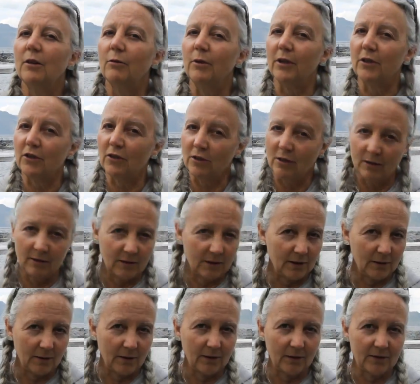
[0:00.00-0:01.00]
which
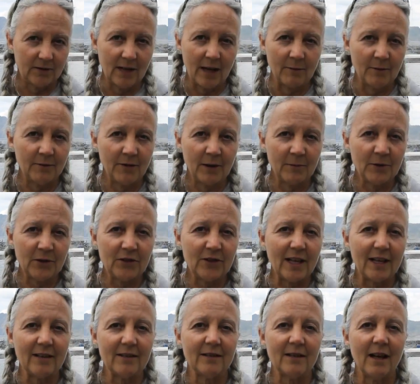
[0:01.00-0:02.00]
the salmon farmers
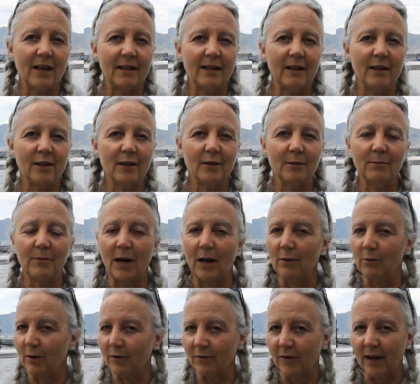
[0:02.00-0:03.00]
say is not here, but
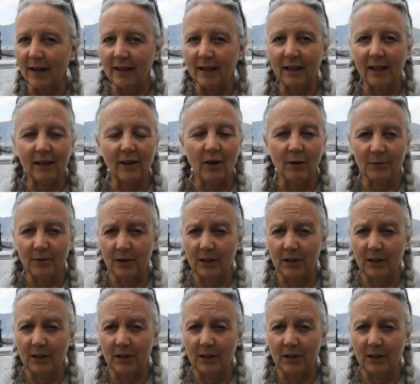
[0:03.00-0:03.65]
we're finding it in